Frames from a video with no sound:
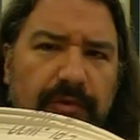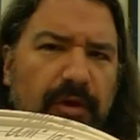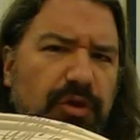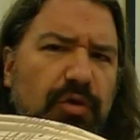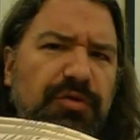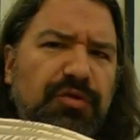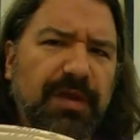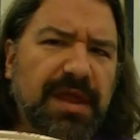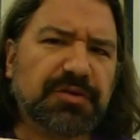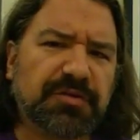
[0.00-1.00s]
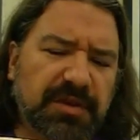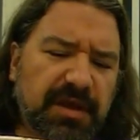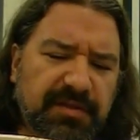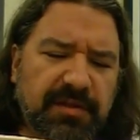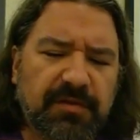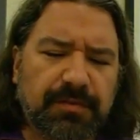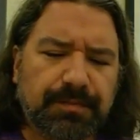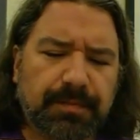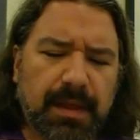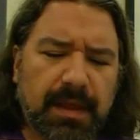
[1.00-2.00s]
There are no strangers in Iceland.
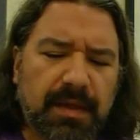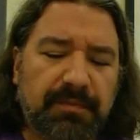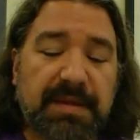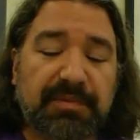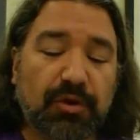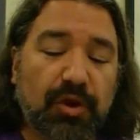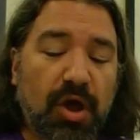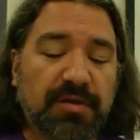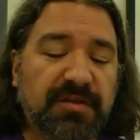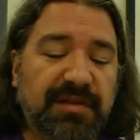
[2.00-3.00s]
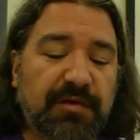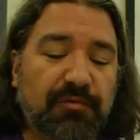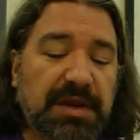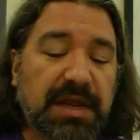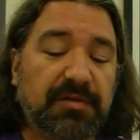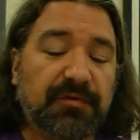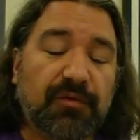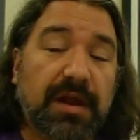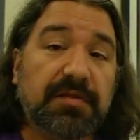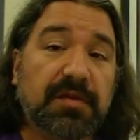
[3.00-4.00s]
People are constantly running into
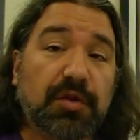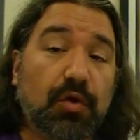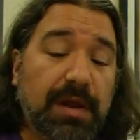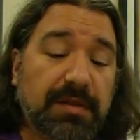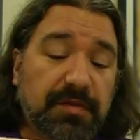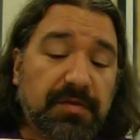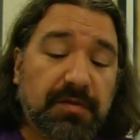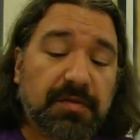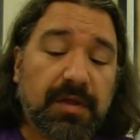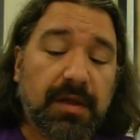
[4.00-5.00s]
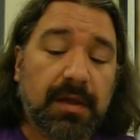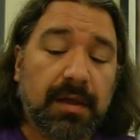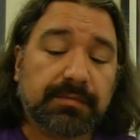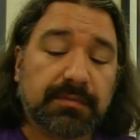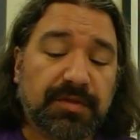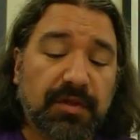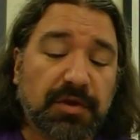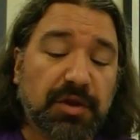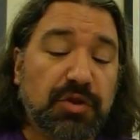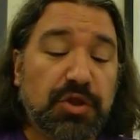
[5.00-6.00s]
friends and acquaintances. It's
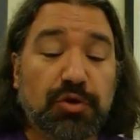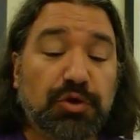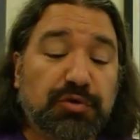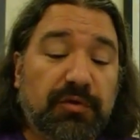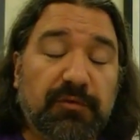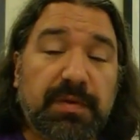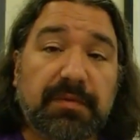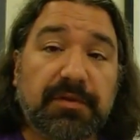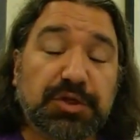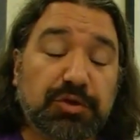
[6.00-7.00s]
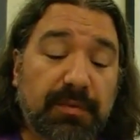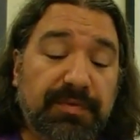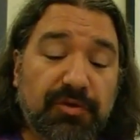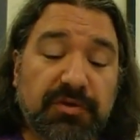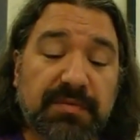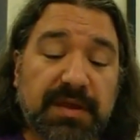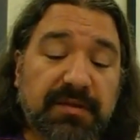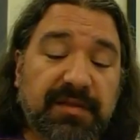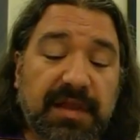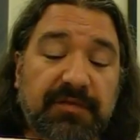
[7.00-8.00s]
not unusual for people to show up 30
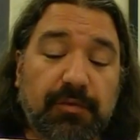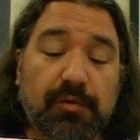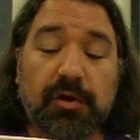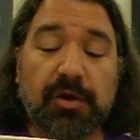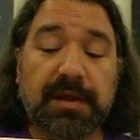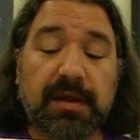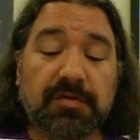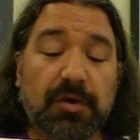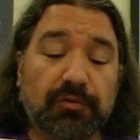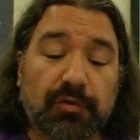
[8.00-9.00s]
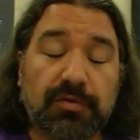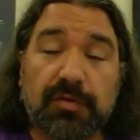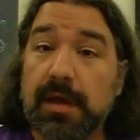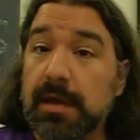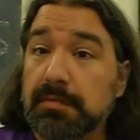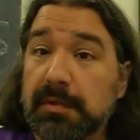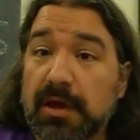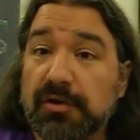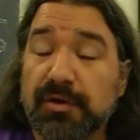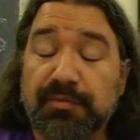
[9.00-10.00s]
minutes late for work because en route they
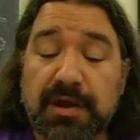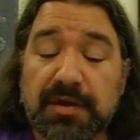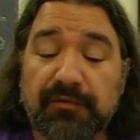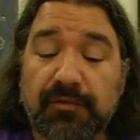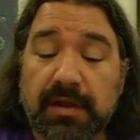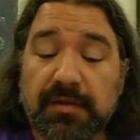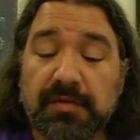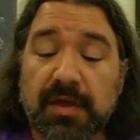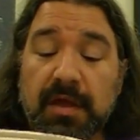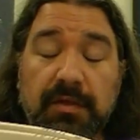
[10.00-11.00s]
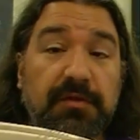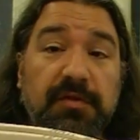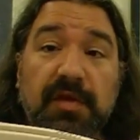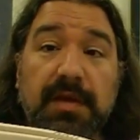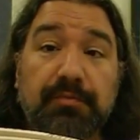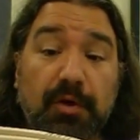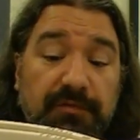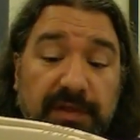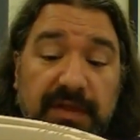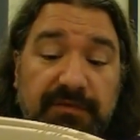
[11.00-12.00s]
encountered a parade of friends. This is a
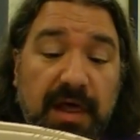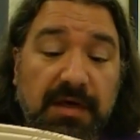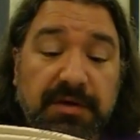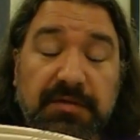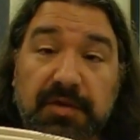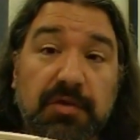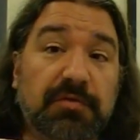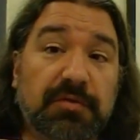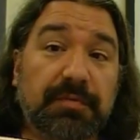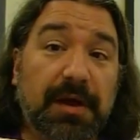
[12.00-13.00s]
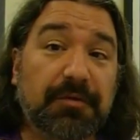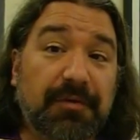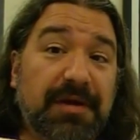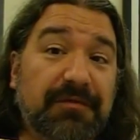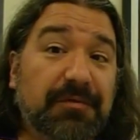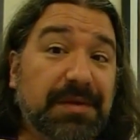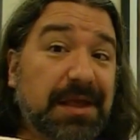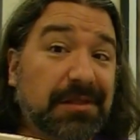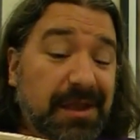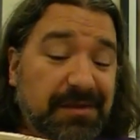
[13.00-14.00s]
perfectly valid excuse, by the way, for
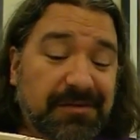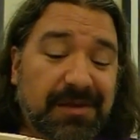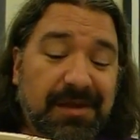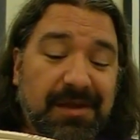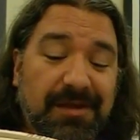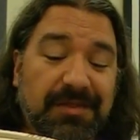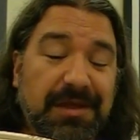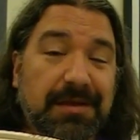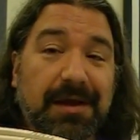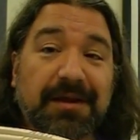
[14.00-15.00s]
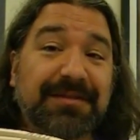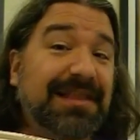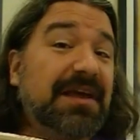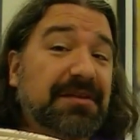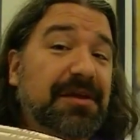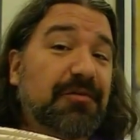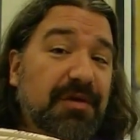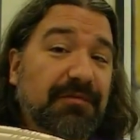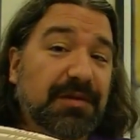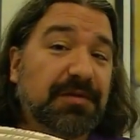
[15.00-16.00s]
being late. The Icelandic
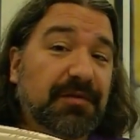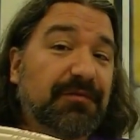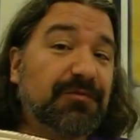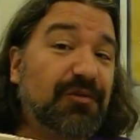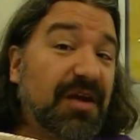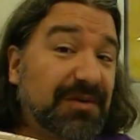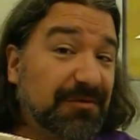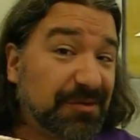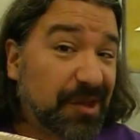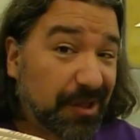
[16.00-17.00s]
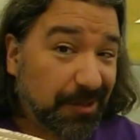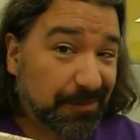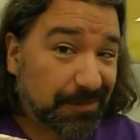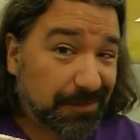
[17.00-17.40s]
equivalent of traffic was hell.